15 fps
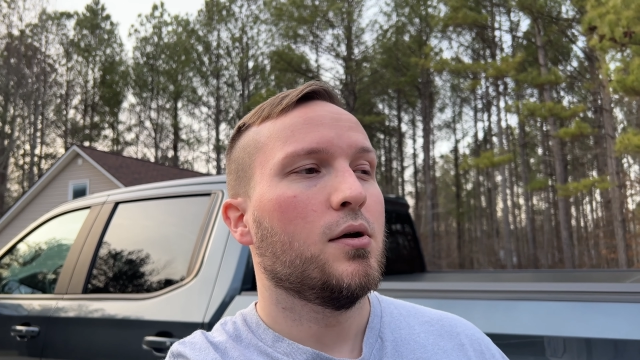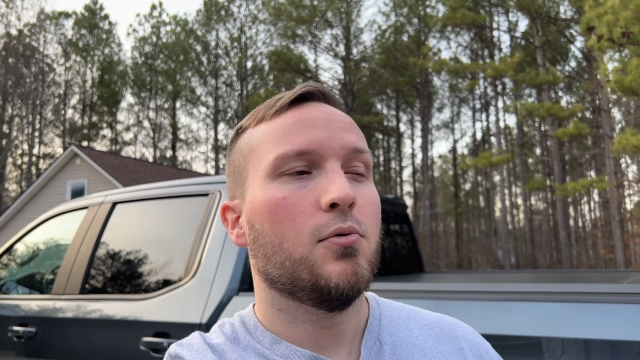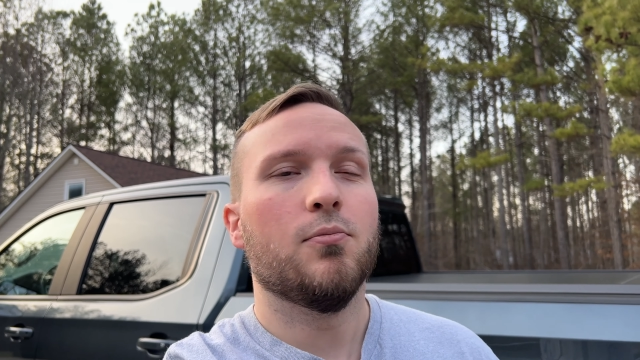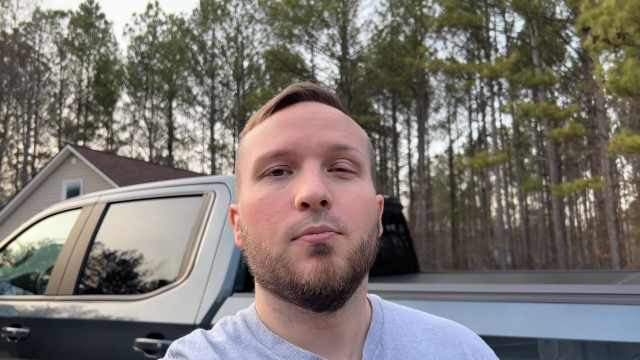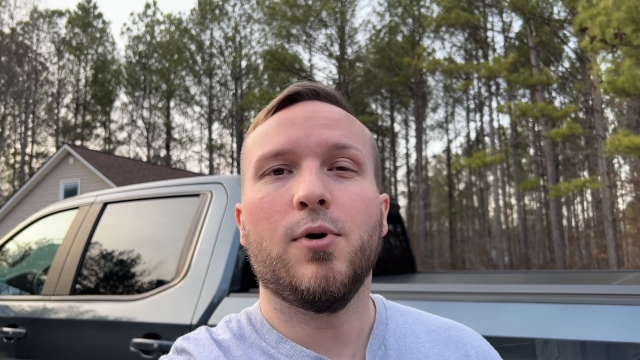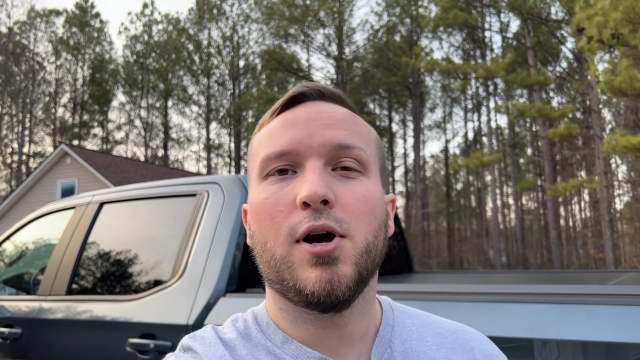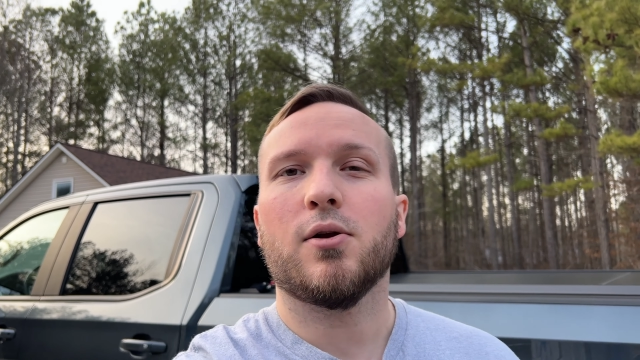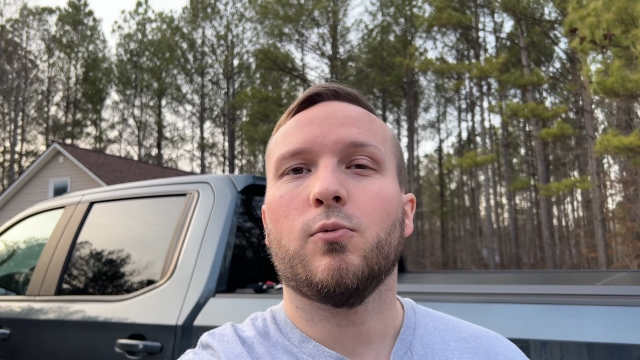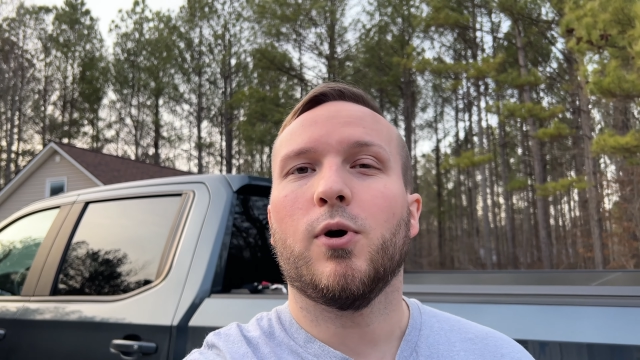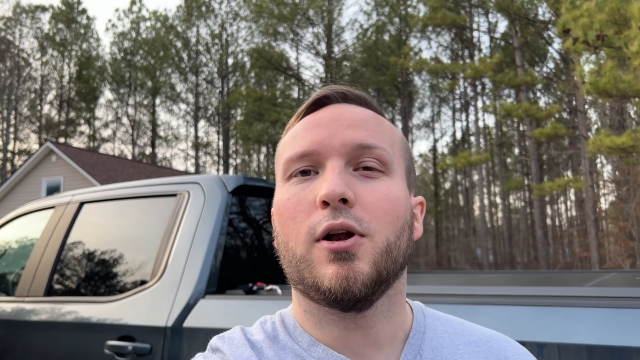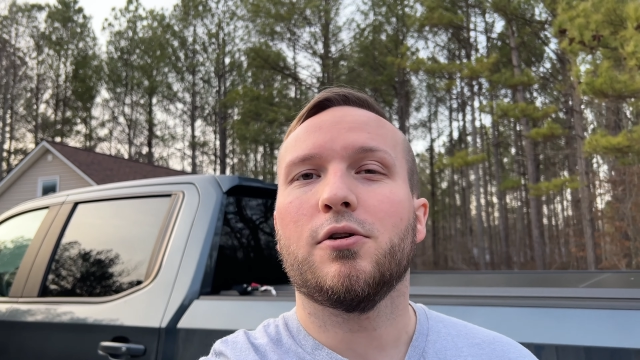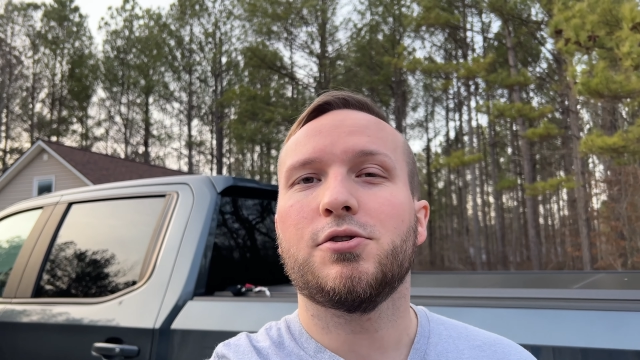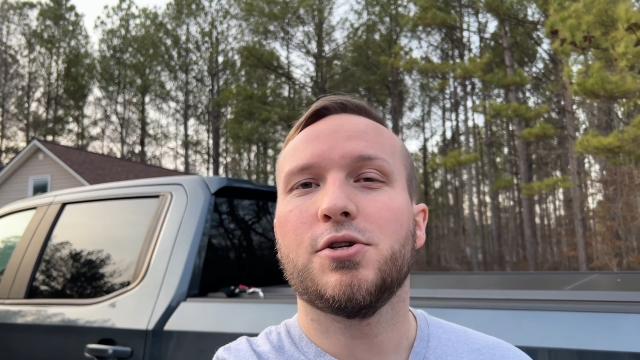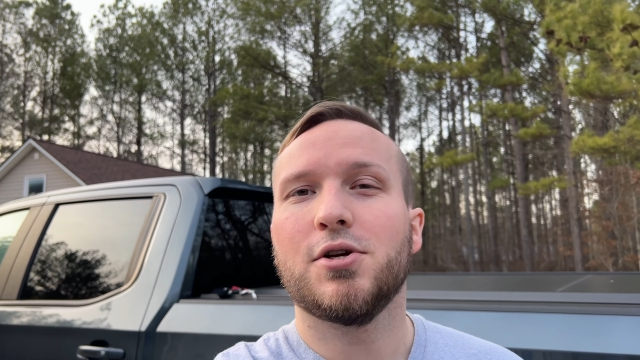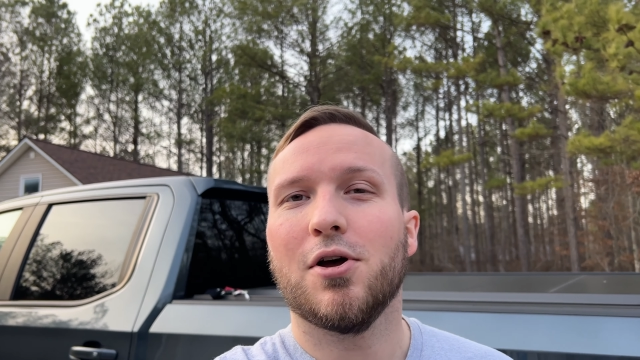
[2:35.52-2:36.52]
But why
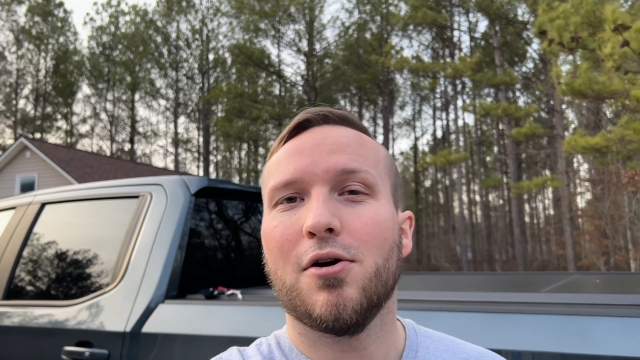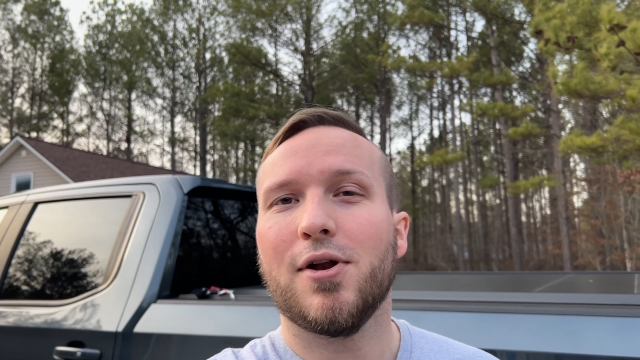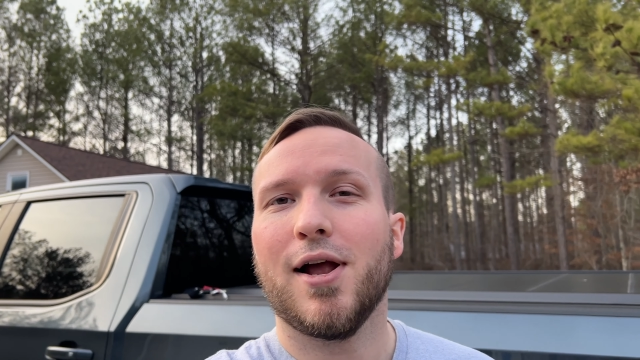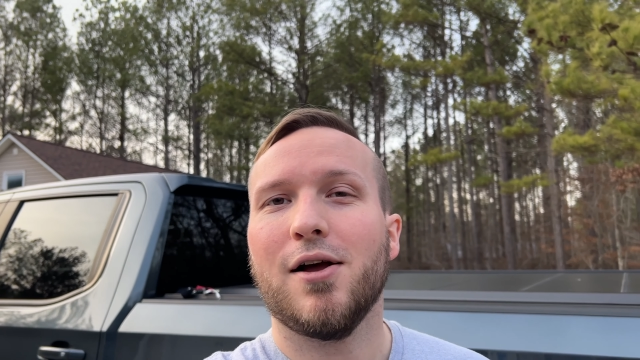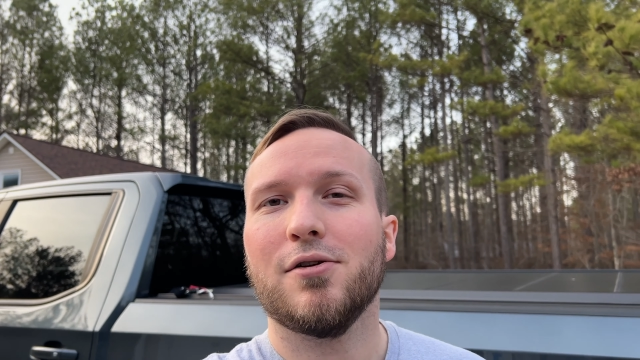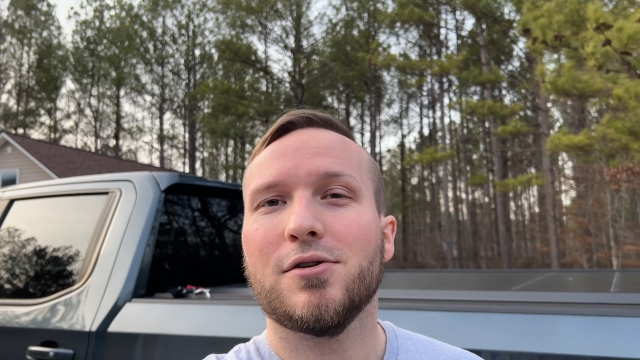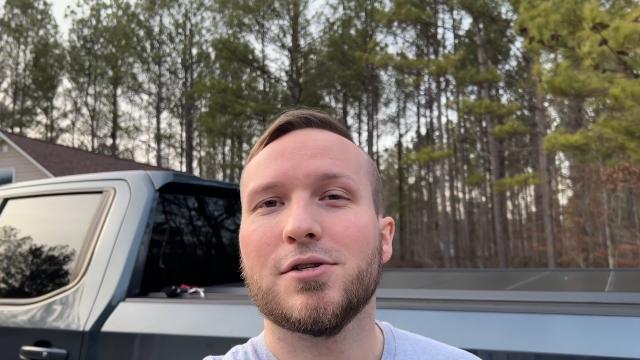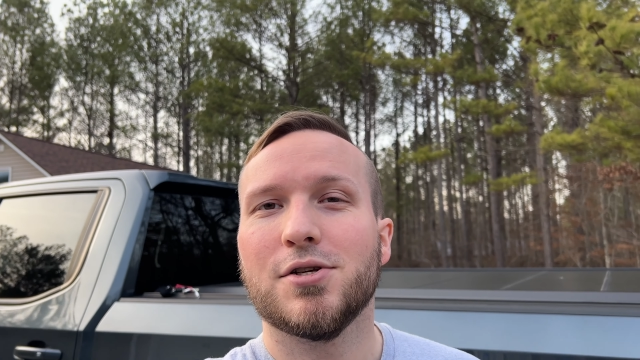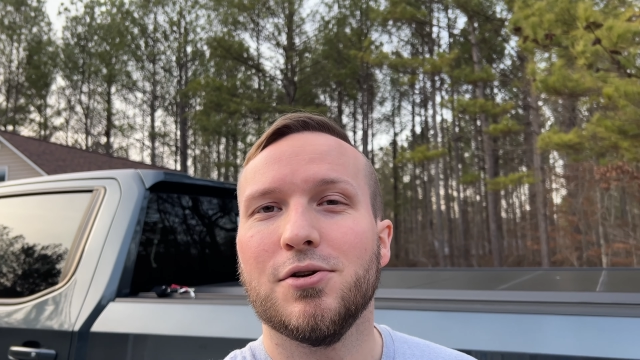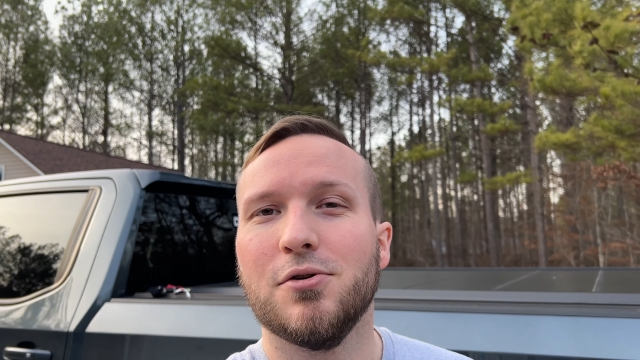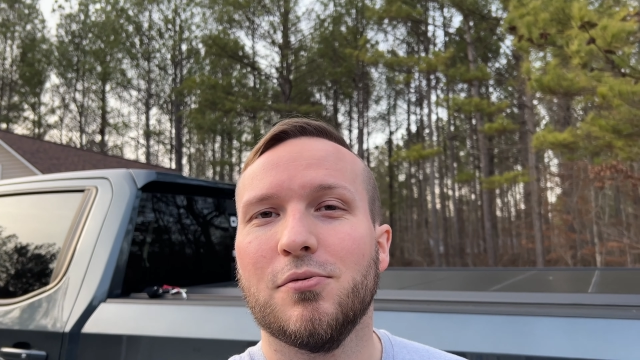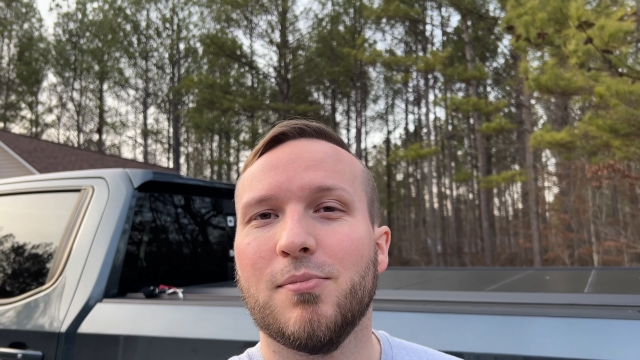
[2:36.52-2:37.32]
don't you go down to